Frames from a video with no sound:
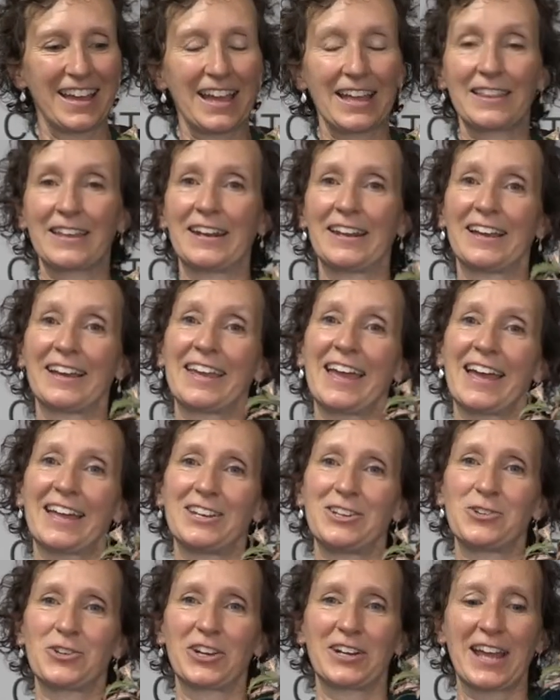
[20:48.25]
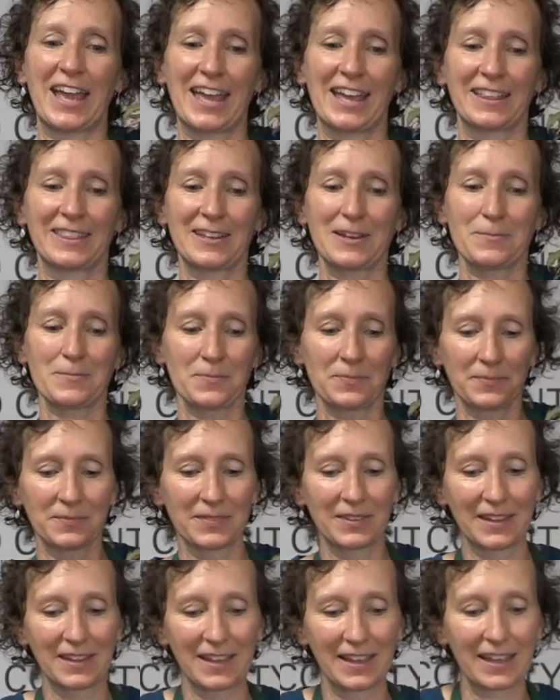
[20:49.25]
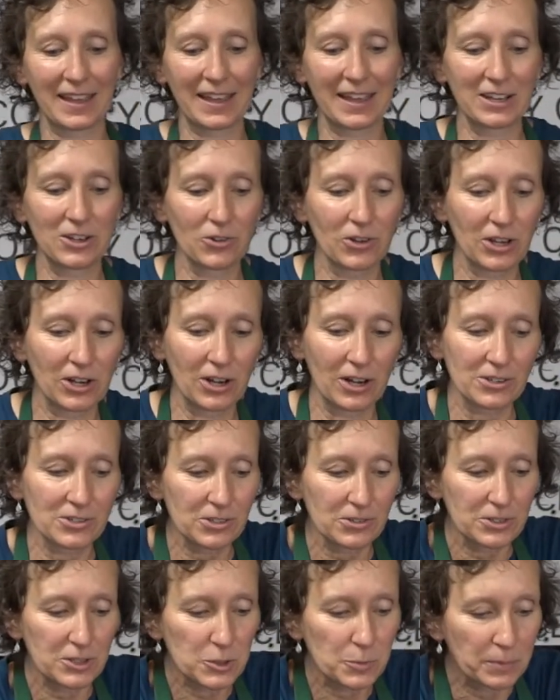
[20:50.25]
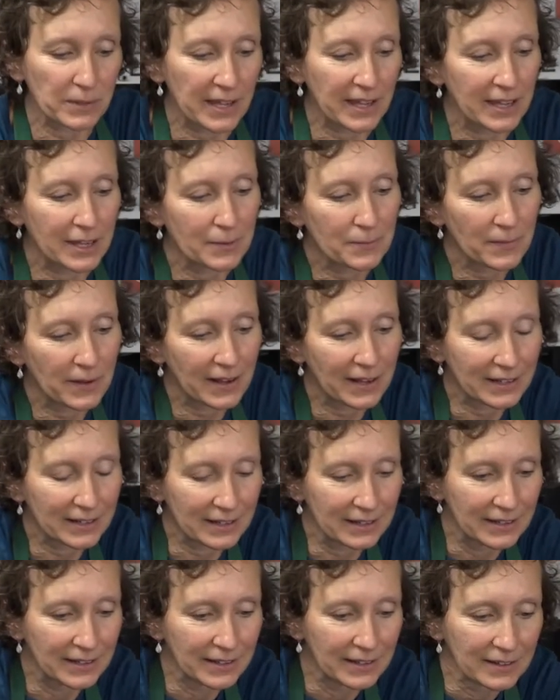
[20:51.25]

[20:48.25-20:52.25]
And then again, you can hang them, and you can also display them on